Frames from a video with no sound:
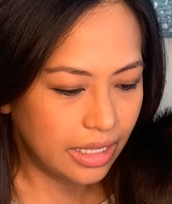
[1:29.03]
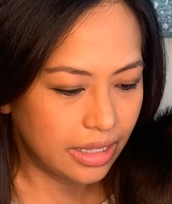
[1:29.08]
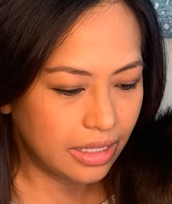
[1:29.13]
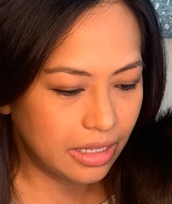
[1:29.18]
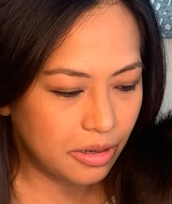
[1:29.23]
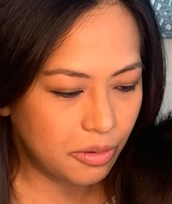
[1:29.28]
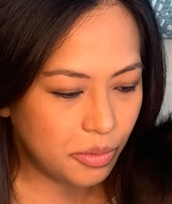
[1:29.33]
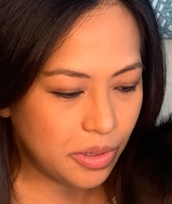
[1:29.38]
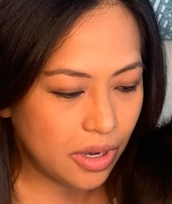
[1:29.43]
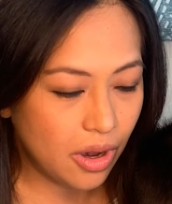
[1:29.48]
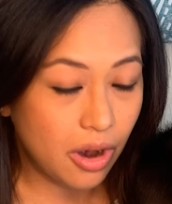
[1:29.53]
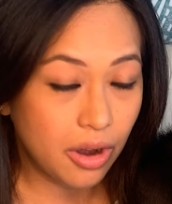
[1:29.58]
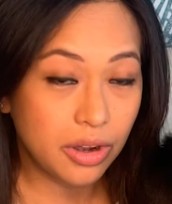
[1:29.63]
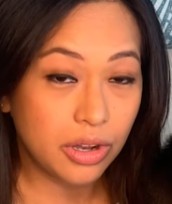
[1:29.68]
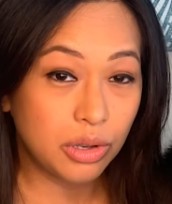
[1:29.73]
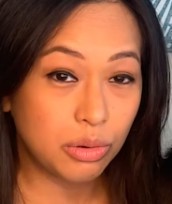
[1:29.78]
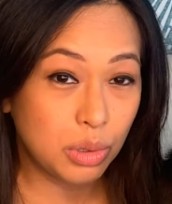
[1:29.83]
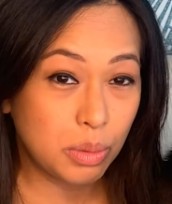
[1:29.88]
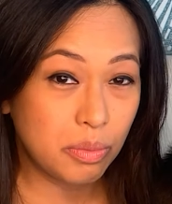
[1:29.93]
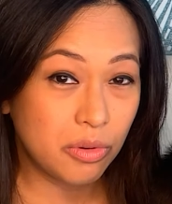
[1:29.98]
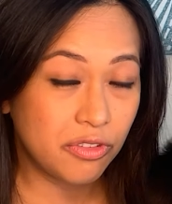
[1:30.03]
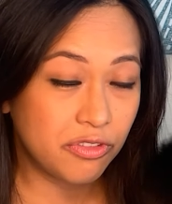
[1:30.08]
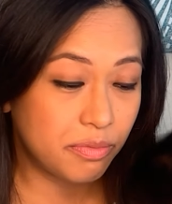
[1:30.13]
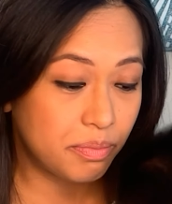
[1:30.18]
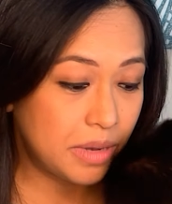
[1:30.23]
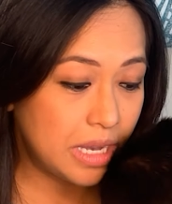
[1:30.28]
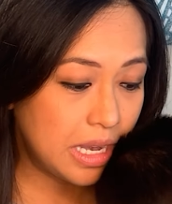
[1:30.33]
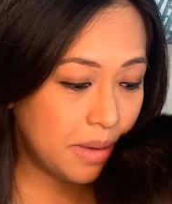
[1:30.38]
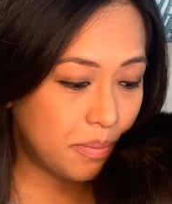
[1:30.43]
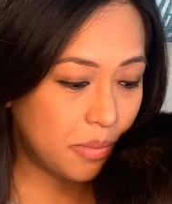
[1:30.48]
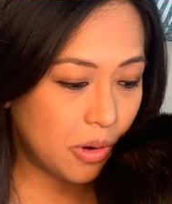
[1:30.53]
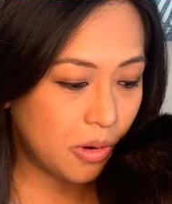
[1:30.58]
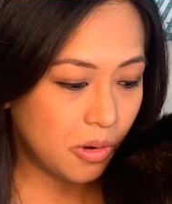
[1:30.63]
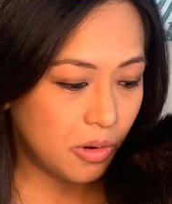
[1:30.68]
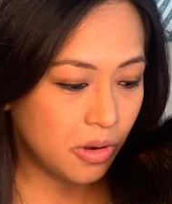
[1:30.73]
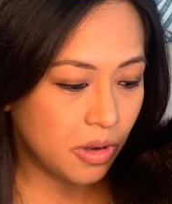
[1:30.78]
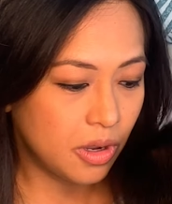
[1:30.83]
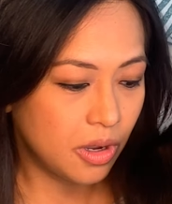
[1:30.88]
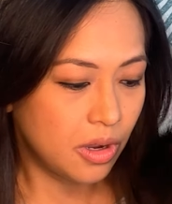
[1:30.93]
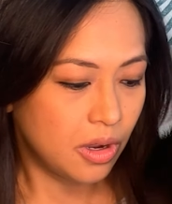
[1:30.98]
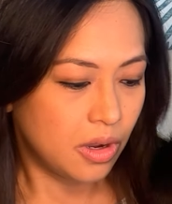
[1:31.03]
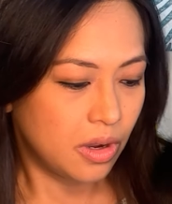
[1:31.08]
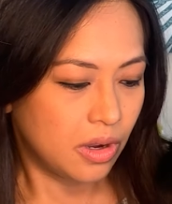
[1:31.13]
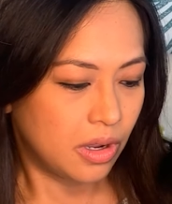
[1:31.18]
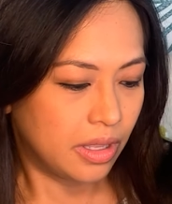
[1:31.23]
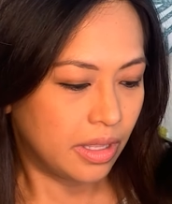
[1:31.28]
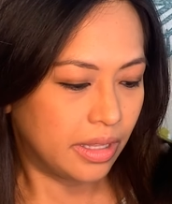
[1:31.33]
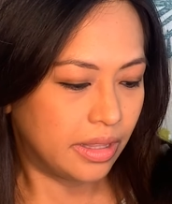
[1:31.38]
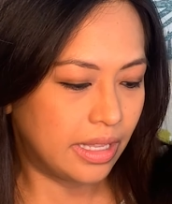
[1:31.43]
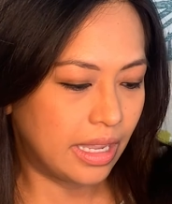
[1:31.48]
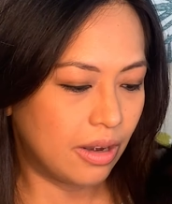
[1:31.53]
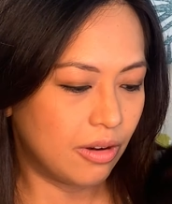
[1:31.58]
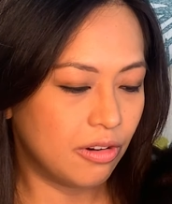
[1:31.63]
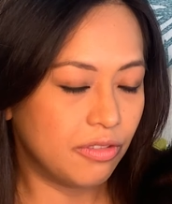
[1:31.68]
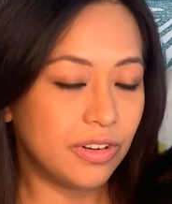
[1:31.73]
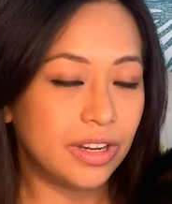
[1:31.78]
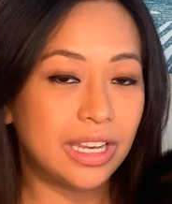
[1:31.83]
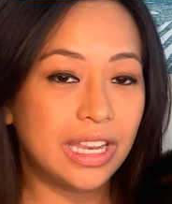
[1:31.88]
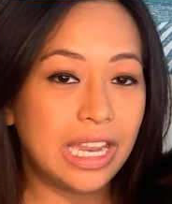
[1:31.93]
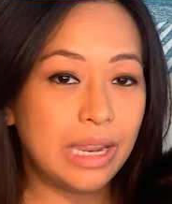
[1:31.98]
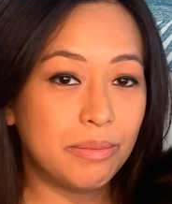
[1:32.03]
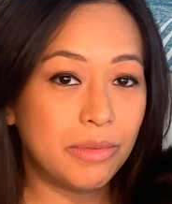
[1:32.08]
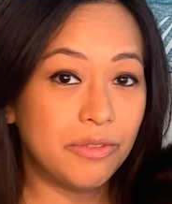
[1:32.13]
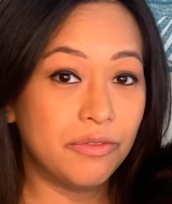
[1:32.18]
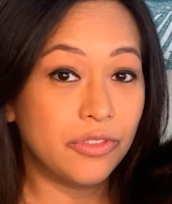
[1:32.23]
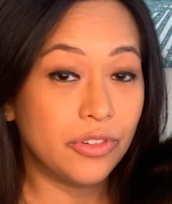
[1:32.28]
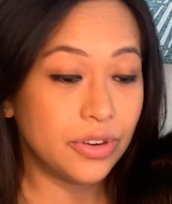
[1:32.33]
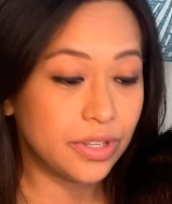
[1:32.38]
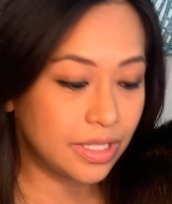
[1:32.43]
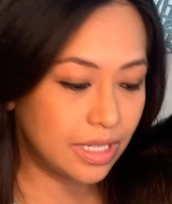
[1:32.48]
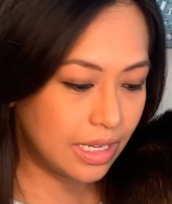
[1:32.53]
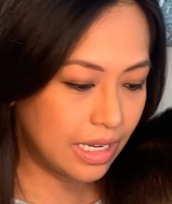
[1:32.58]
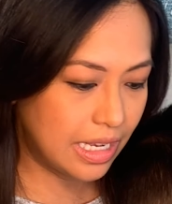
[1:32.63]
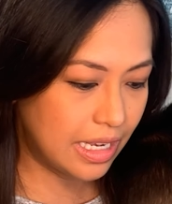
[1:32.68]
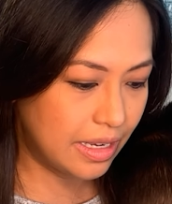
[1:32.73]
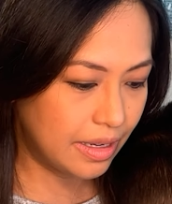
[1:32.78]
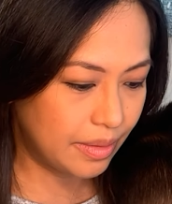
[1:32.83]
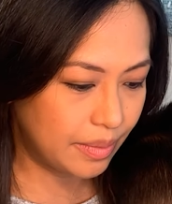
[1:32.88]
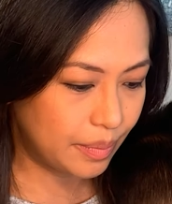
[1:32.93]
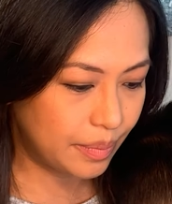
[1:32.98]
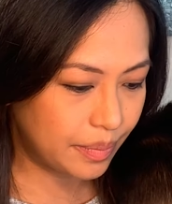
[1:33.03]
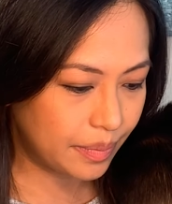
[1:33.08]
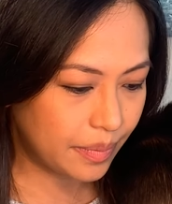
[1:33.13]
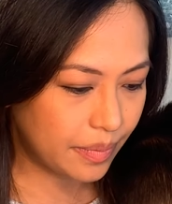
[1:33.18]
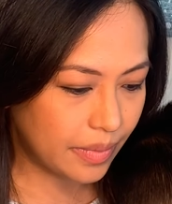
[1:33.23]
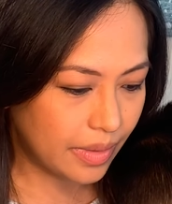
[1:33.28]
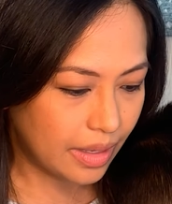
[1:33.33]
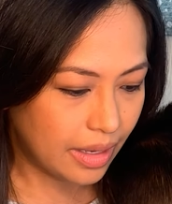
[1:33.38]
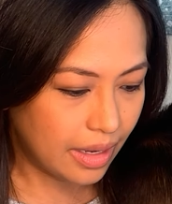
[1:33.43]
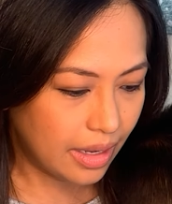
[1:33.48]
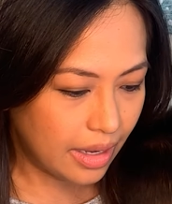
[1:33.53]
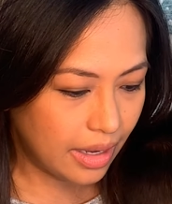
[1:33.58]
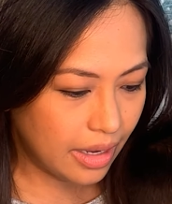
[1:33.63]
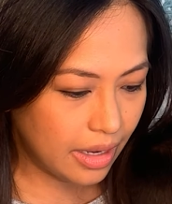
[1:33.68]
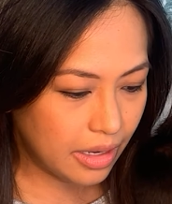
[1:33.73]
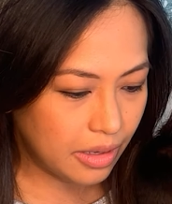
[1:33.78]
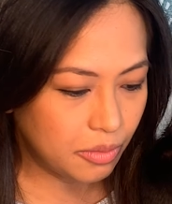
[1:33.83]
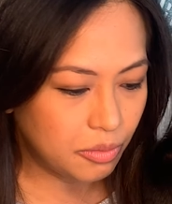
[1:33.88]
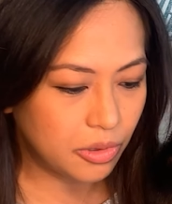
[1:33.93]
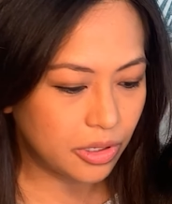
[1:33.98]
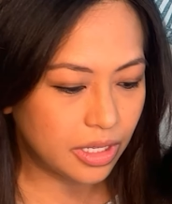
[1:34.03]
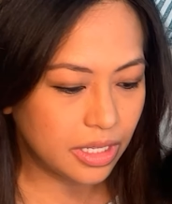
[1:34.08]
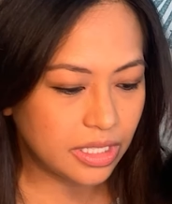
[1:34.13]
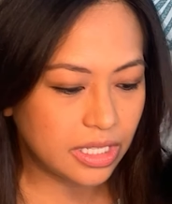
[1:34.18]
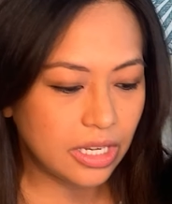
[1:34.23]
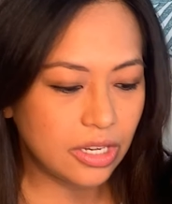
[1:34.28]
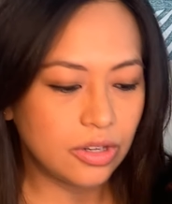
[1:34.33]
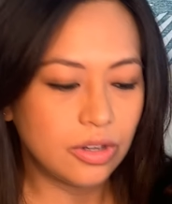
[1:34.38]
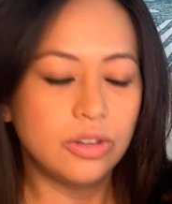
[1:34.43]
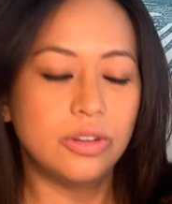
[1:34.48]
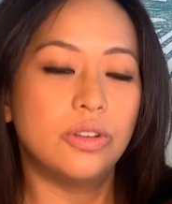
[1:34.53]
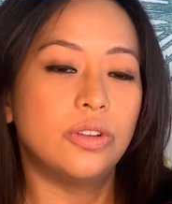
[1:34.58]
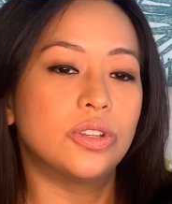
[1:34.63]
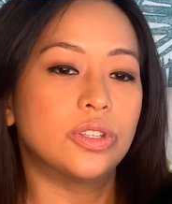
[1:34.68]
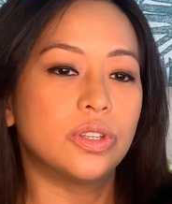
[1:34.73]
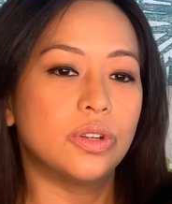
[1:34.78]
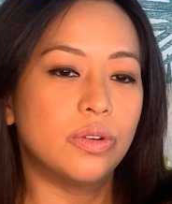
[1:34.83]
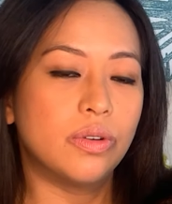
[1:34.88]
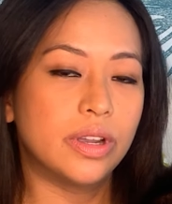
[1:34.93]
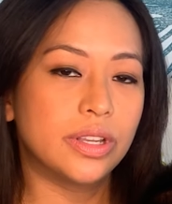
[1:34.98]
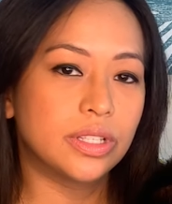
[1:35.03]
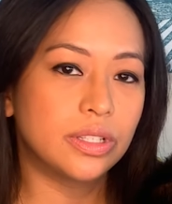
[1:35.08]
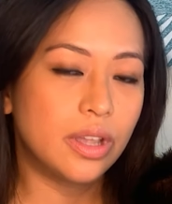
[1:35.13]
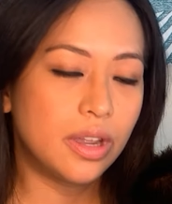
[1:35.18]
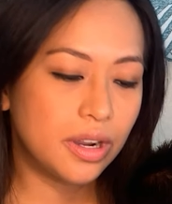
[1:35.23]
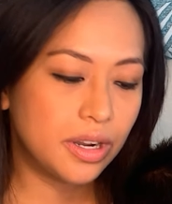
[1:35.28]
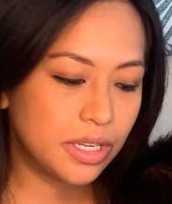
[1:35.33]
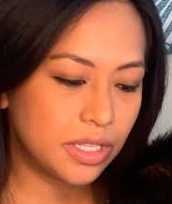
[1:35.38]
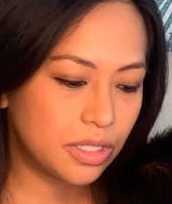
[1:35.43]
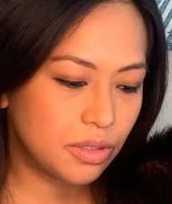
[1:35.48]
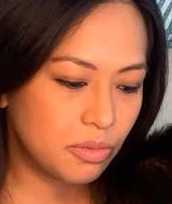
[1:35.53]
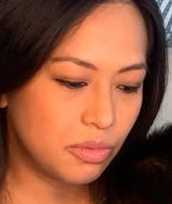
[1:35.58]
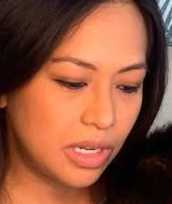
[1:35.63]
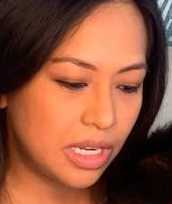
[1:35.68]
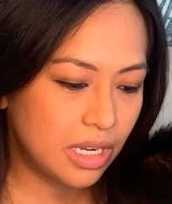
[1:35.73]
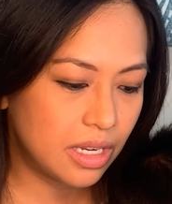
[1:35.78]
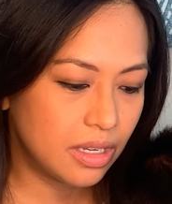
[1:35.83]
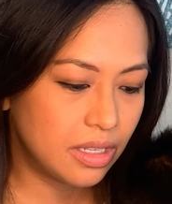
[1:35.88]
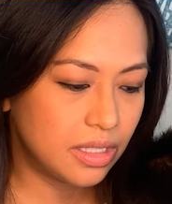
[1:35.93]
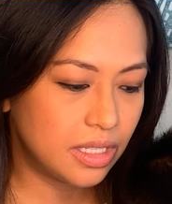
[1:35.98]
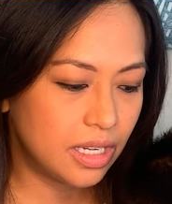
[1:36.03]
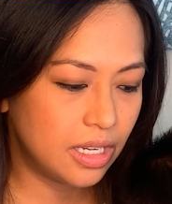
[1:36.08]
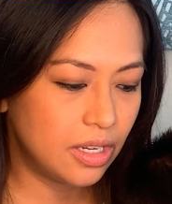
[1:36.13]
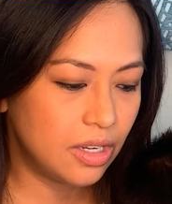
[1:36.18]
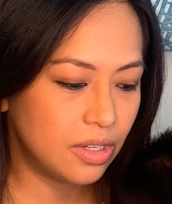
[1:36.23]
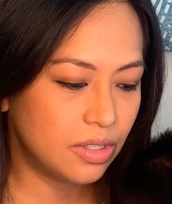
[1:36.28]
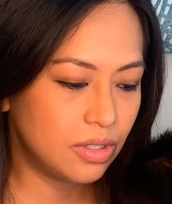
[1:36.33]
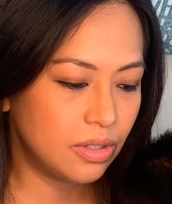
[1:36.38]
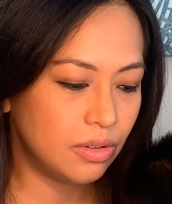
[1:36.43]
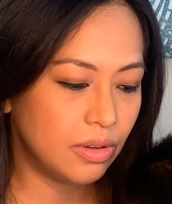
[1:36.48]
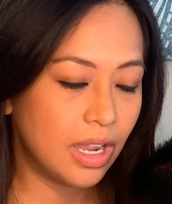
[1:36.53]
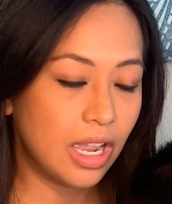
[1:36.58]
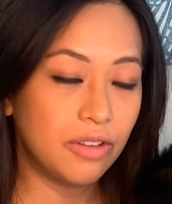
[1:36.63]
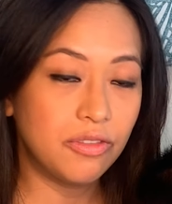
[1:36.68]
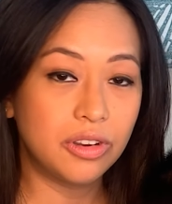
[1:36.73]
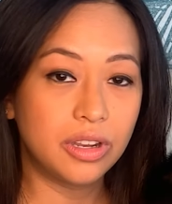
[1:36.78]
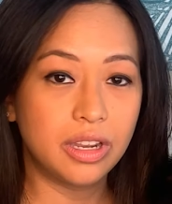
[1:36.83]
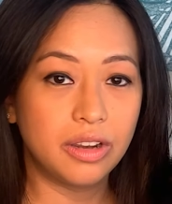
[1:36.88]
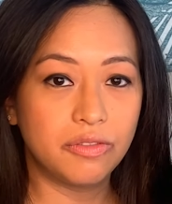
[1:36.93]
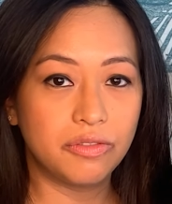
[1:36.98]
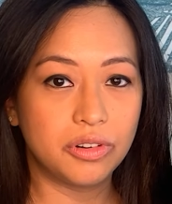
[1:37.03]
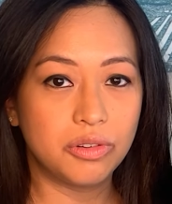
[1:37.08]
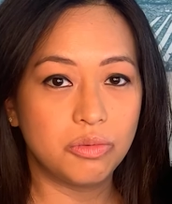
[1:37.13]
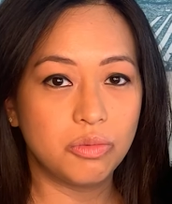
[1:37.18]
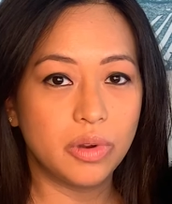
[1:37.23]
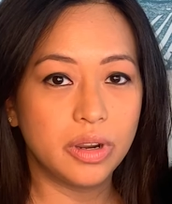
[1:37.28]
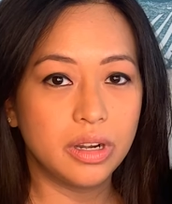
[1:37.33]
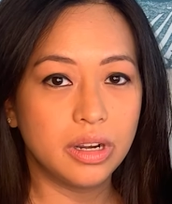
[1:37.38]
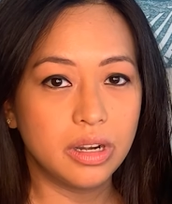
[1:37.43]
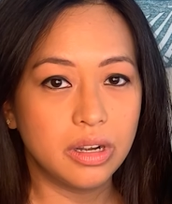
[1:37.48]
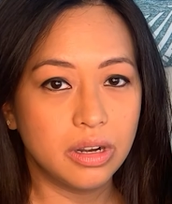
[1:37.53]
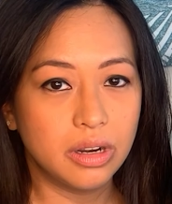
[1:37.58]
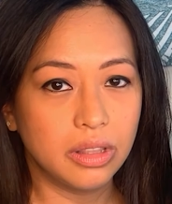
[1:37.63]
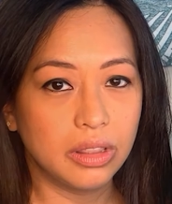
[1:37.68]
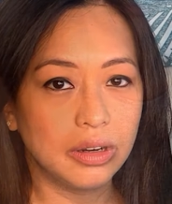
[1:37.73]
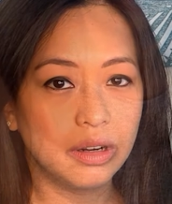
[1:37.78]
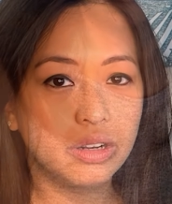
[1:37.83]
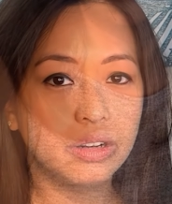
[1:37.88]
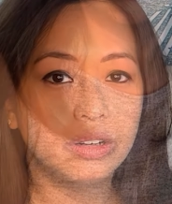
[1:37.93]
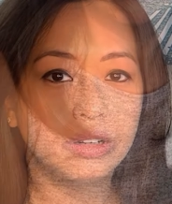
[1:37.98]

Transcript: that we are a group of people that overcame adversity and will continue to do so as long as we continue to advocate for one another.